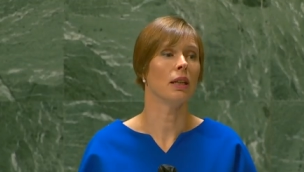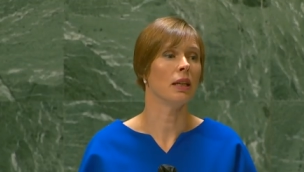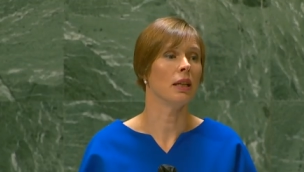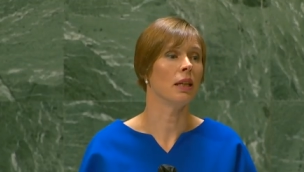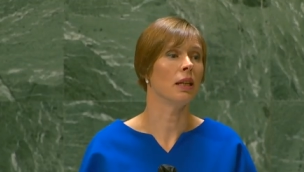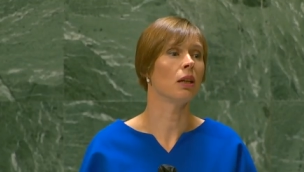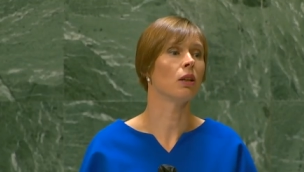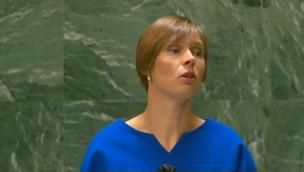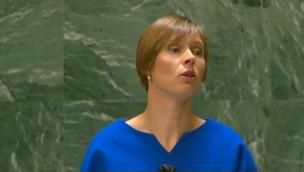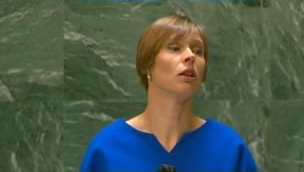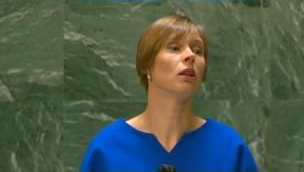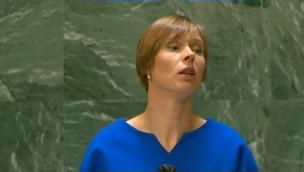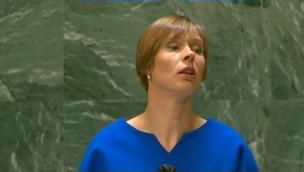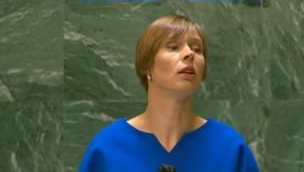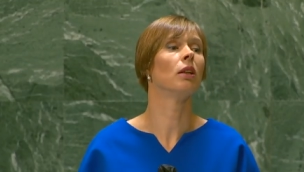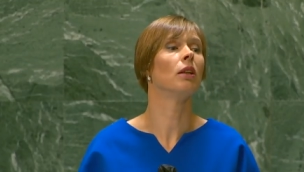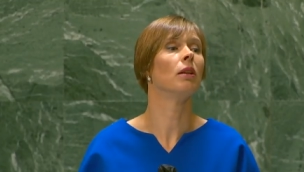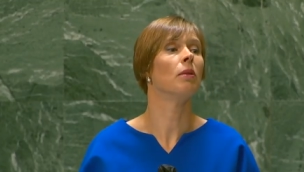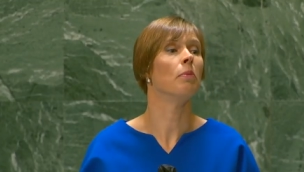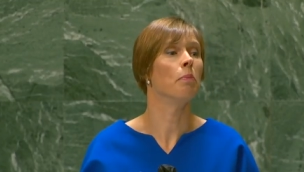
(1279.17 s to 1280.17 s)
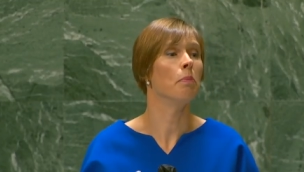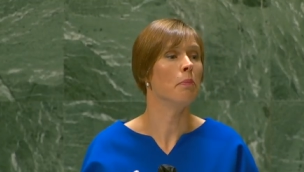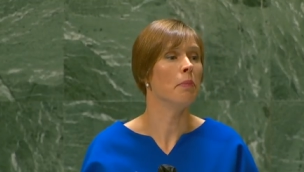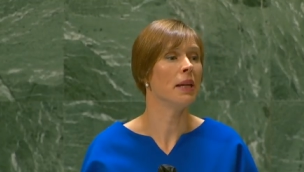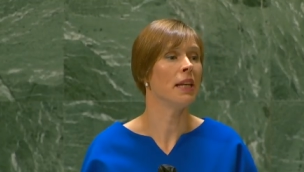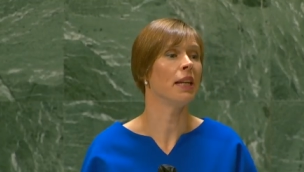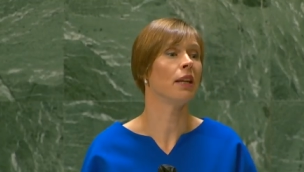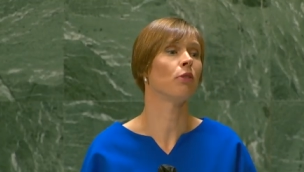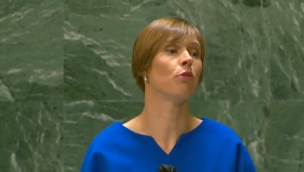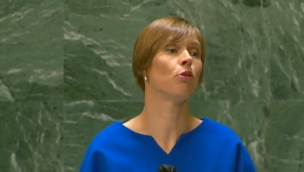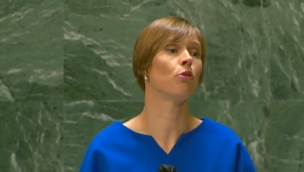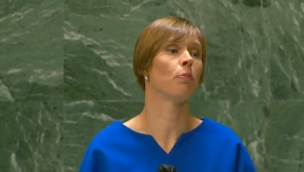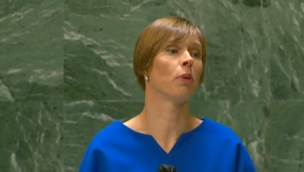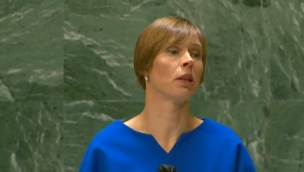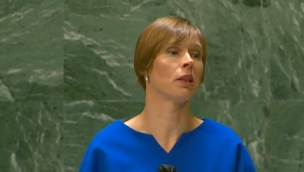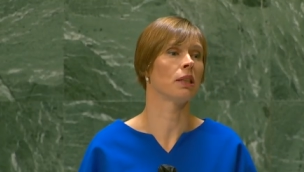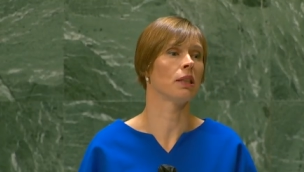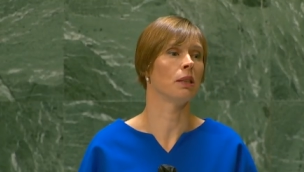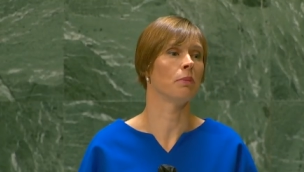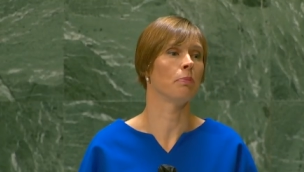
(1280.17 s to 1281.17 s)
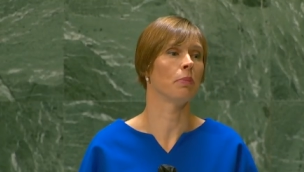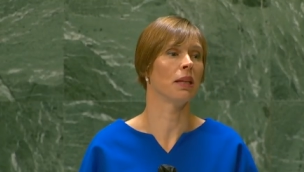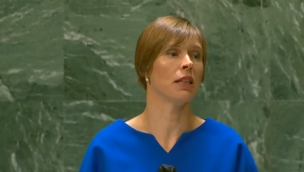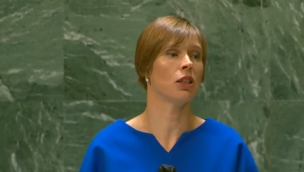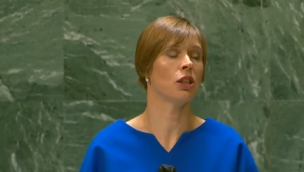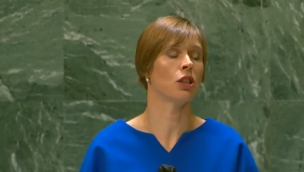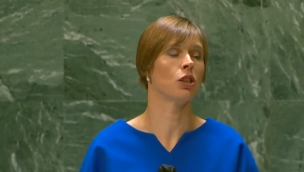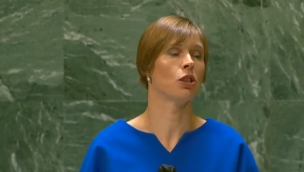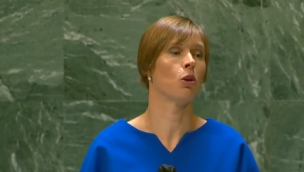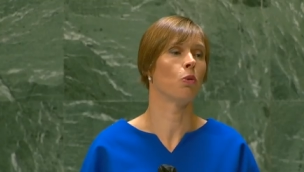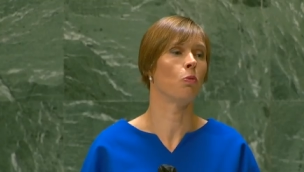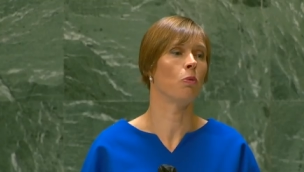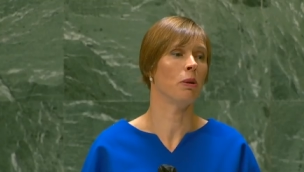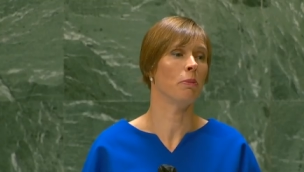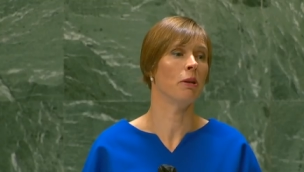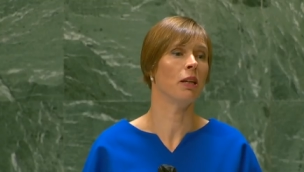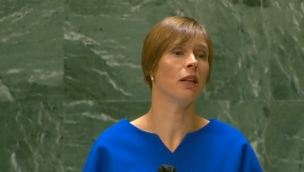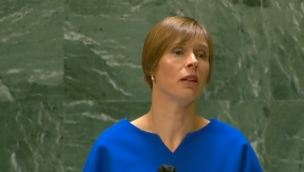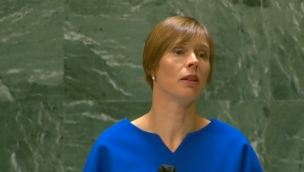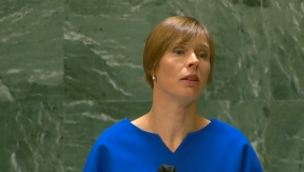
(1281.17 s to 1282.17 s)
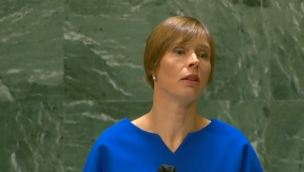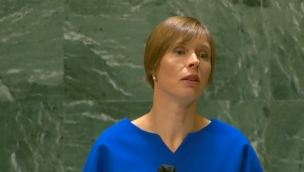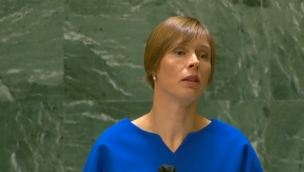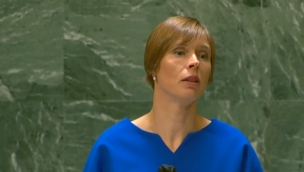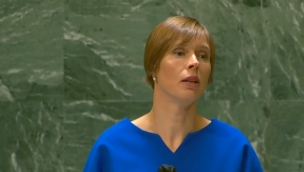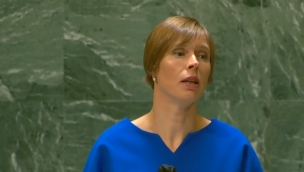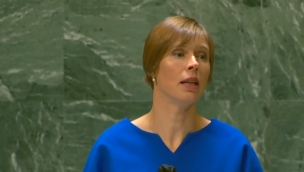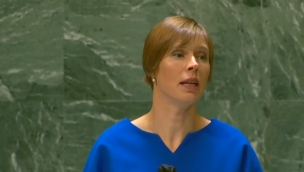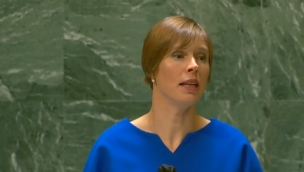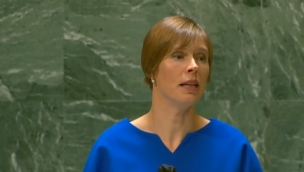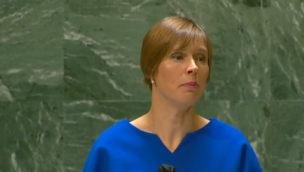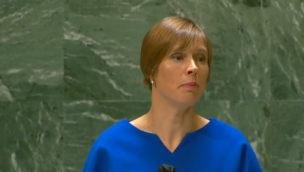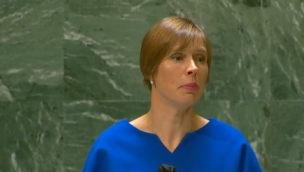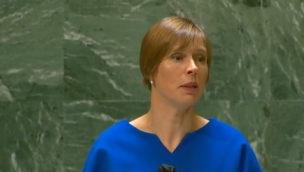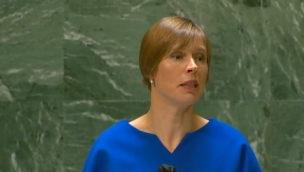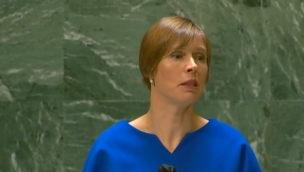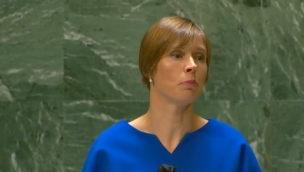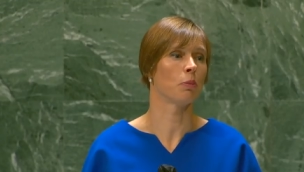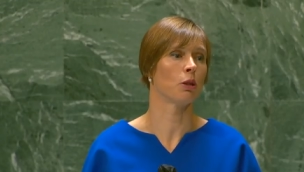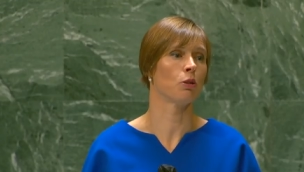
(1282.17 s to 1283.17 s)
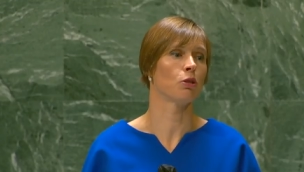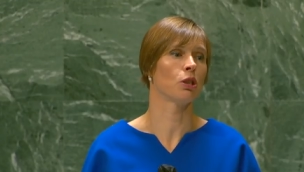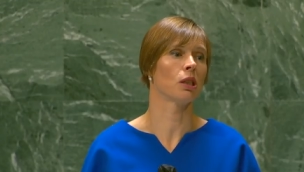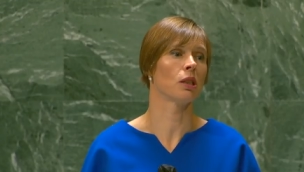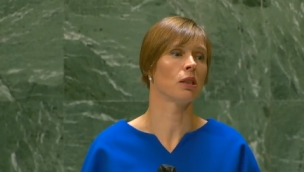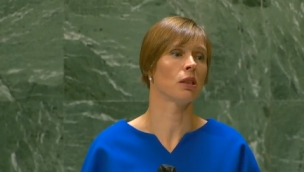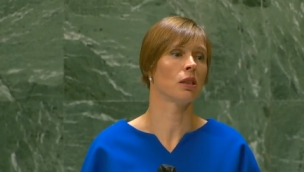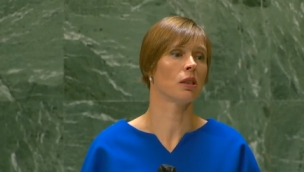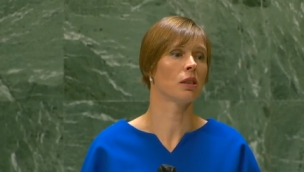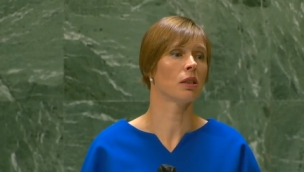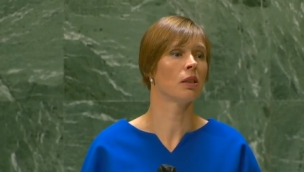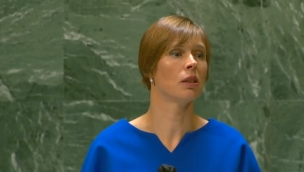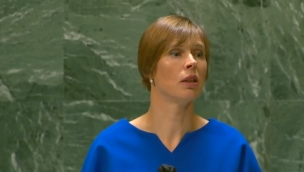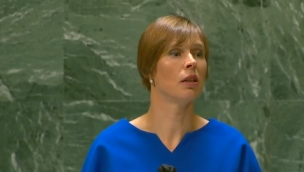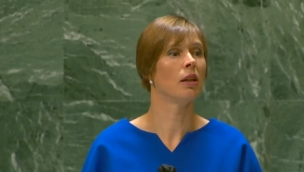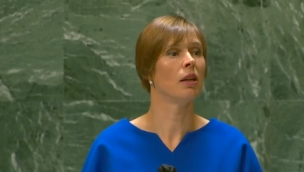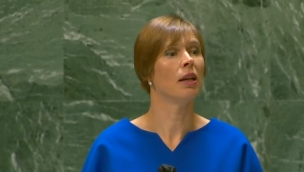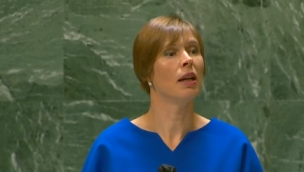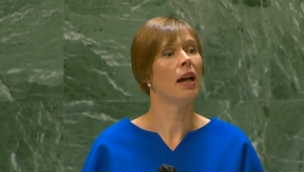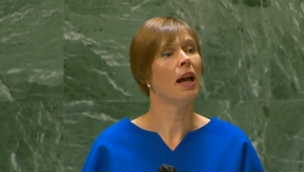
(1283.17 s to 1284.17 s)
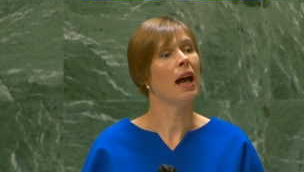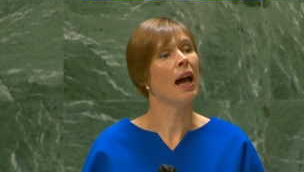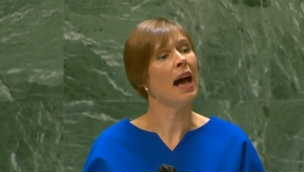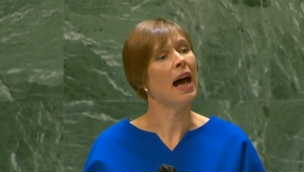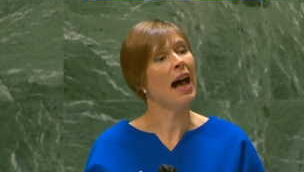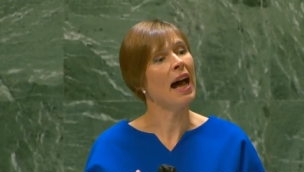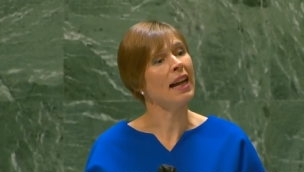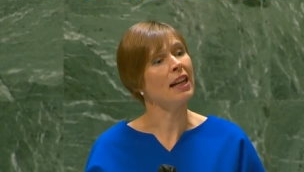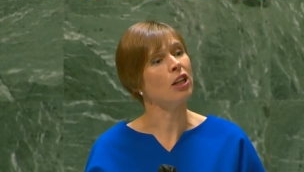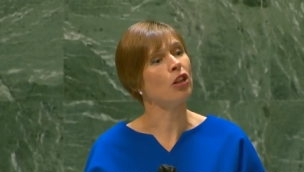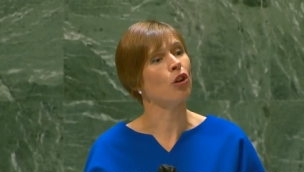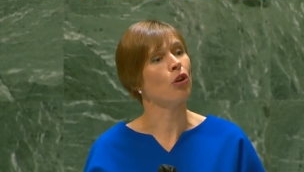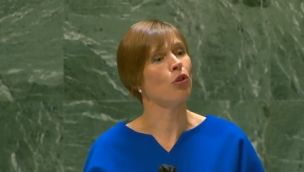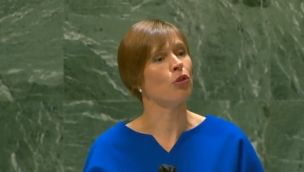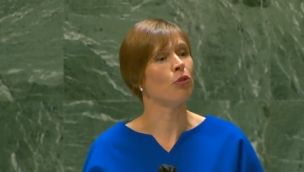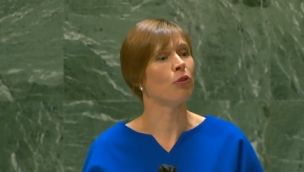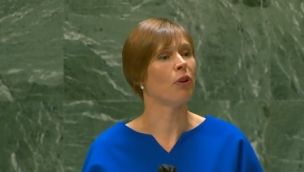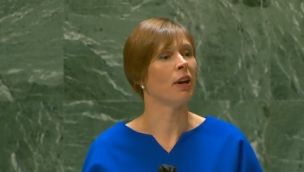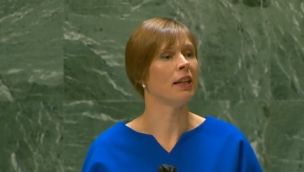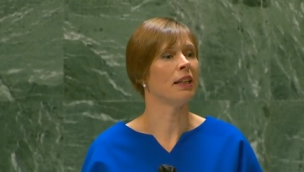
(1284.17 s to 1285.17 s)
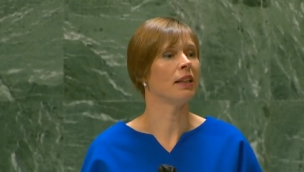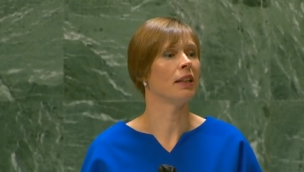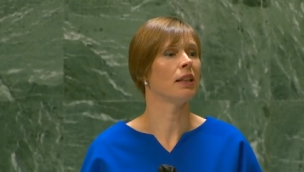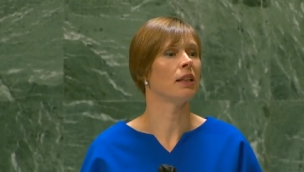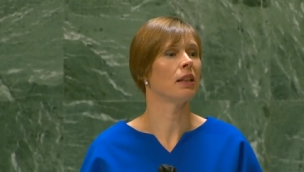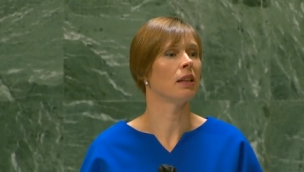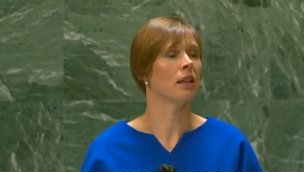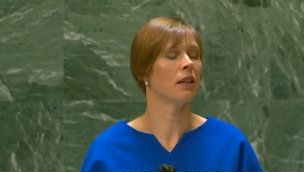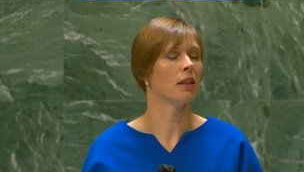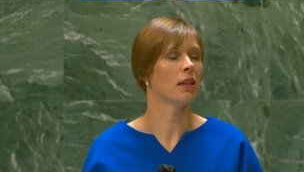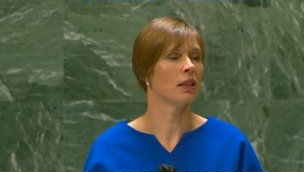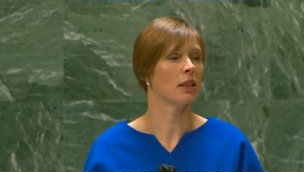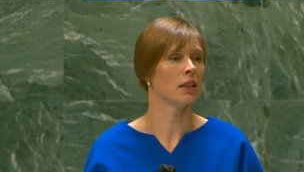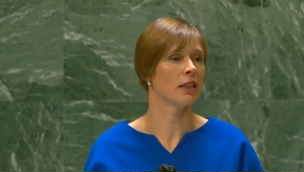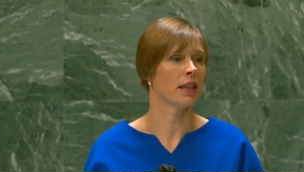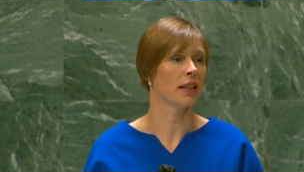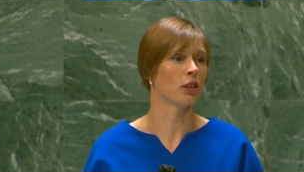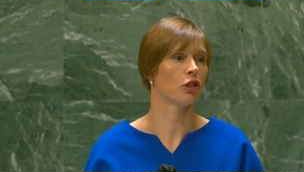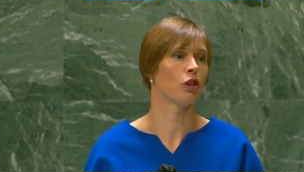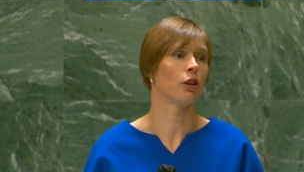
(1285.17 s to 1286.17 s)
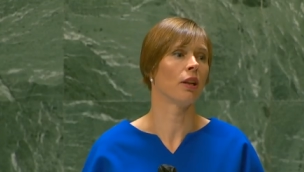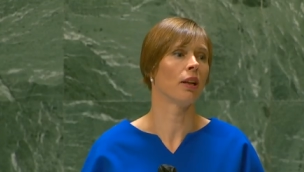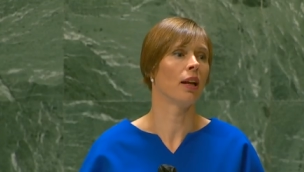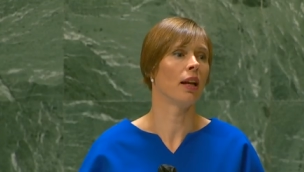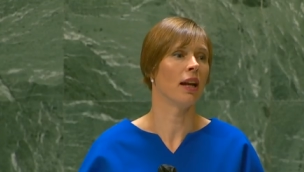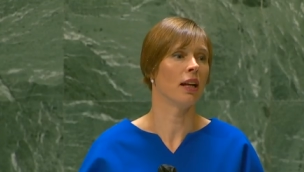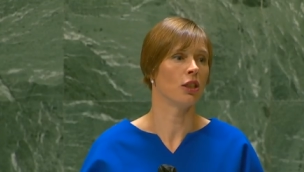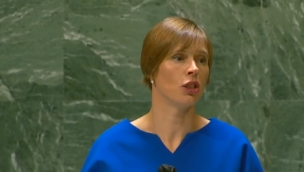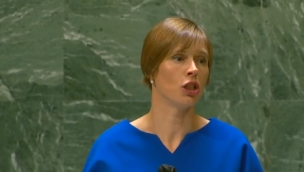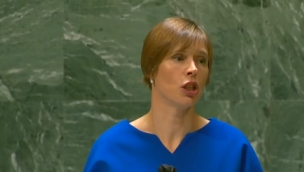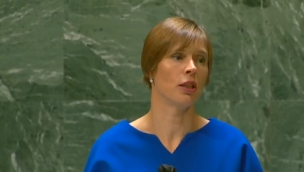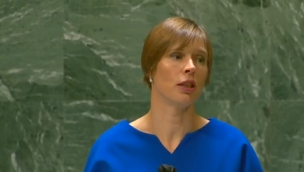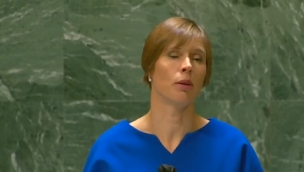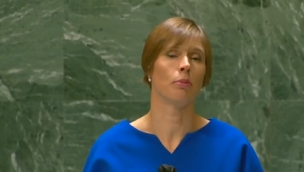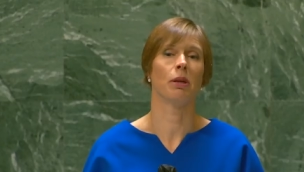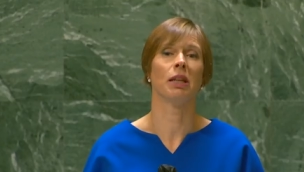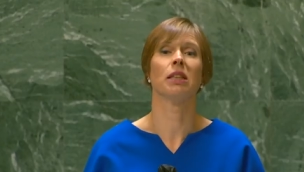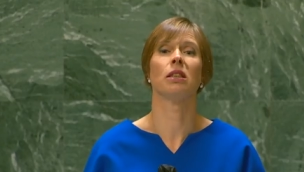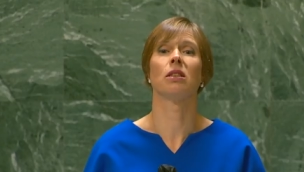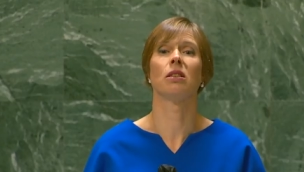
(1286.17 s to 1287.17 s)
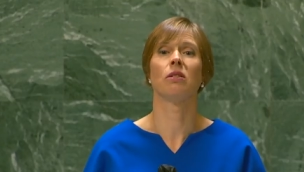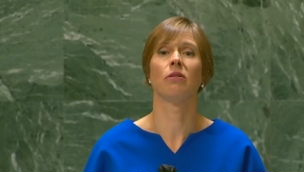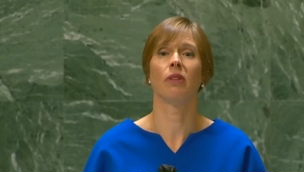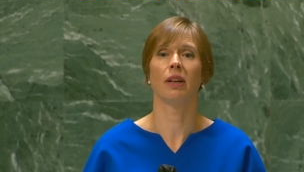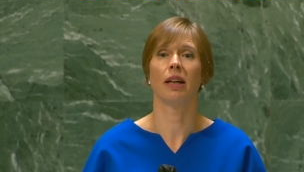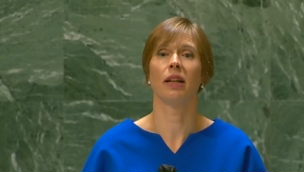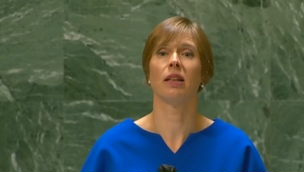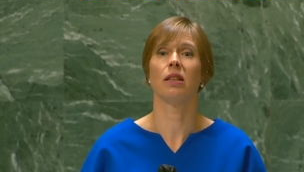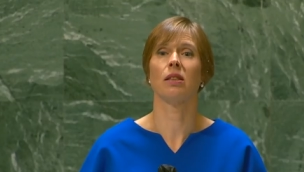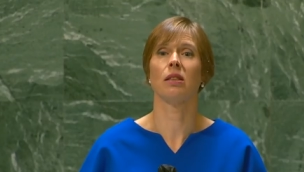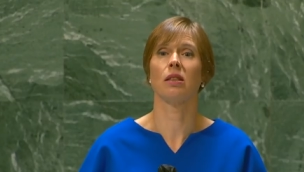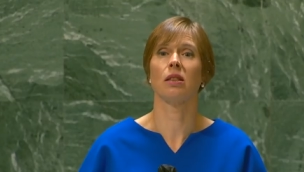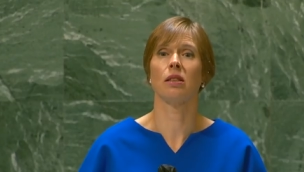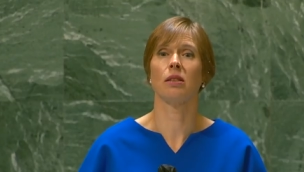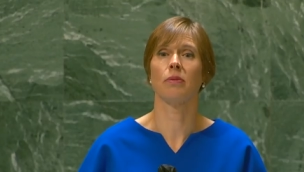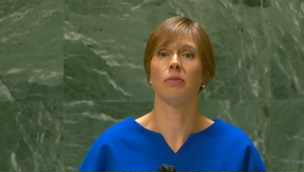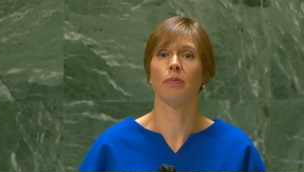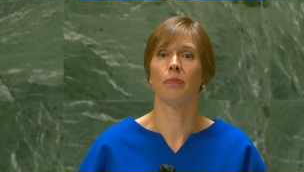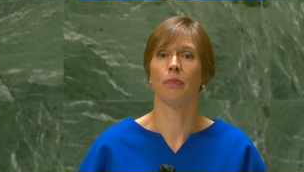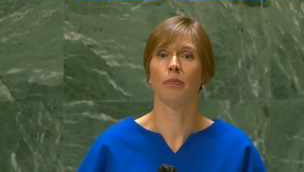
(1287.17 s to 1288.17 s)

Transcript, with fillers: equal, meaningful participation of women in peace processes and on fighting sexual and gender-based violence.